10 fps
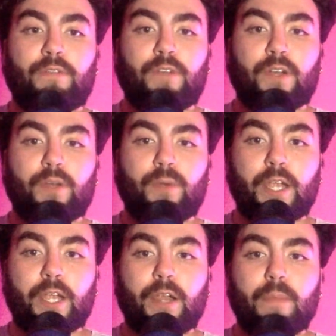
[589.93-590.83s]
For
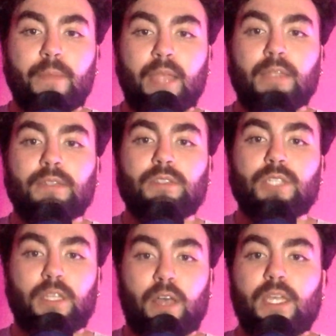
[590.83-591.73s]
queer men to
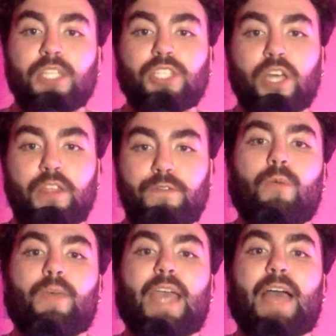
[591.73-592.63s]
love each other
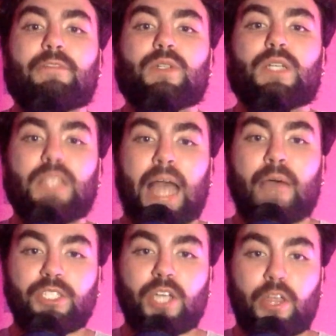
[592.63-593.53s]
fully, we have to allow
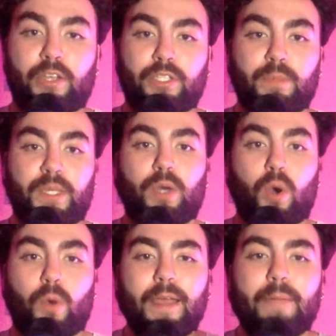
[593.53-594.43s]
each other to be
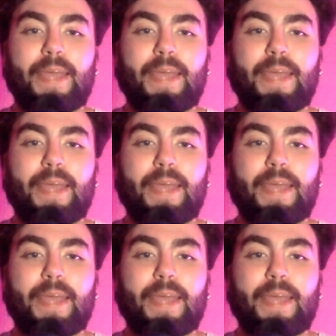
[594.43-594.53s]
whole people.